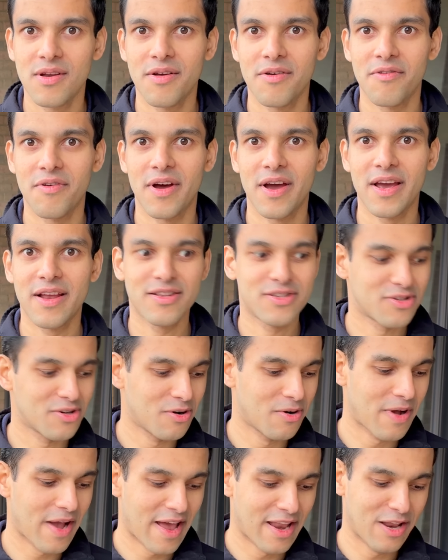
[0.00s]
right?
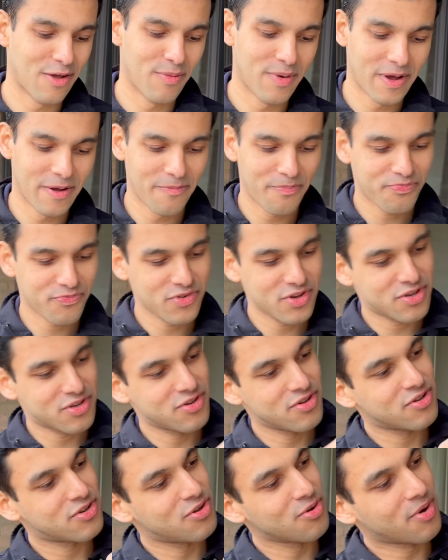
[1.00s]
So anyway,
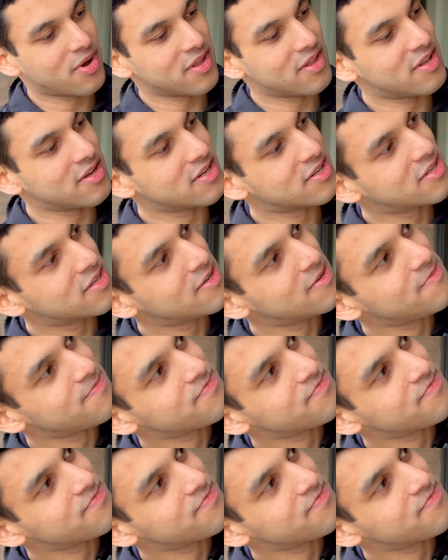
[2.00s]
just look at this.